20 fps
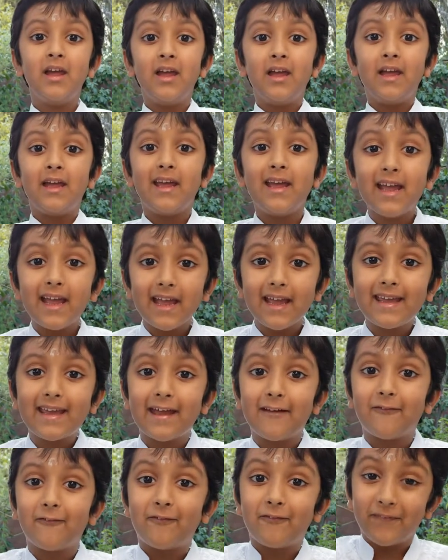He
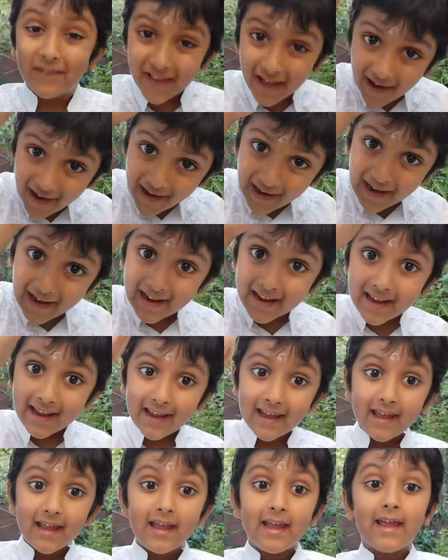can fly.
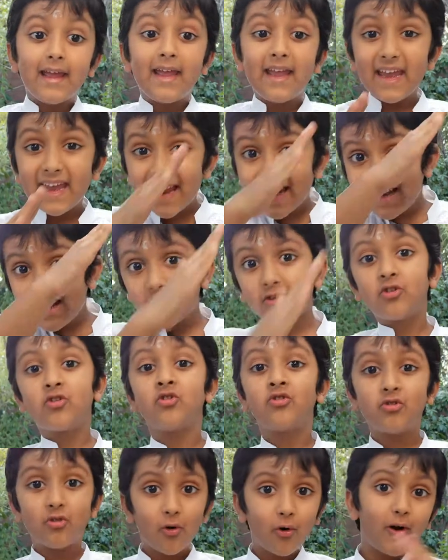He
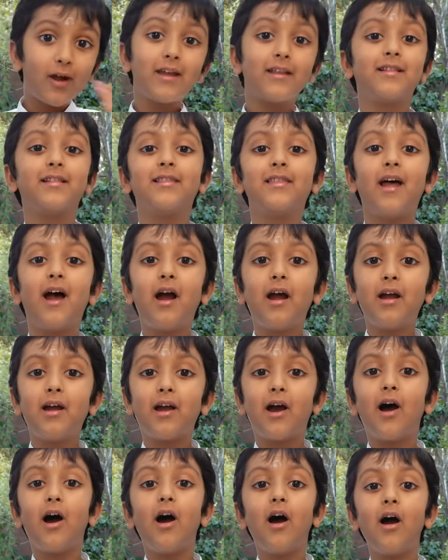destroyed
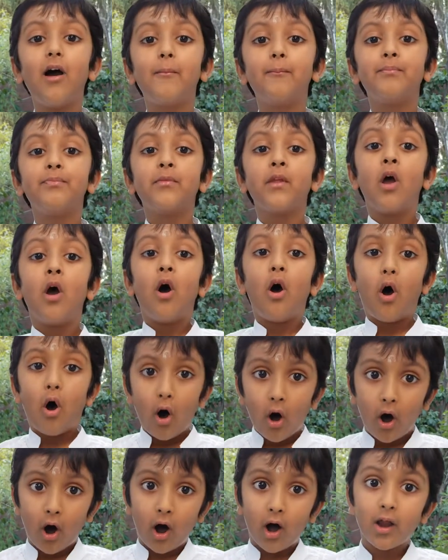Lanka
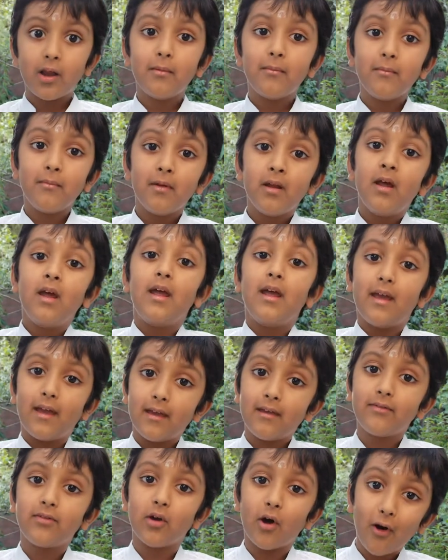on
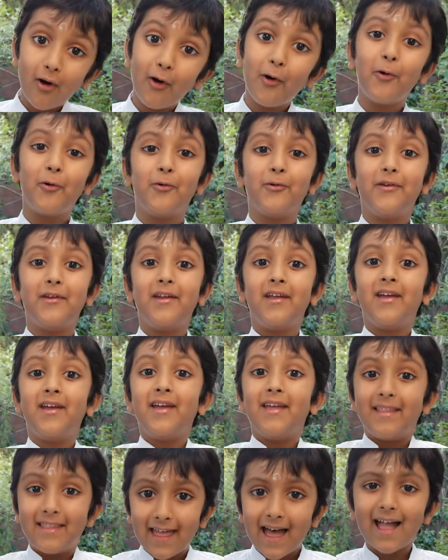his own.
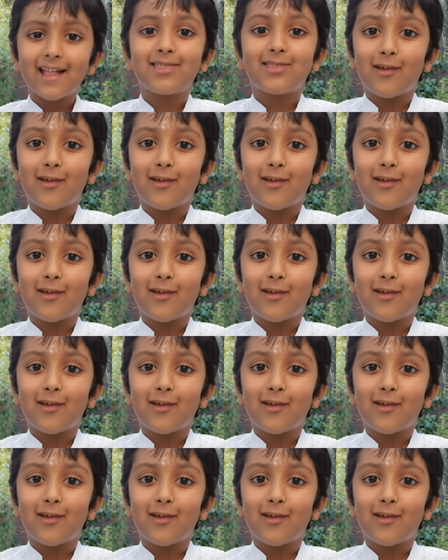That's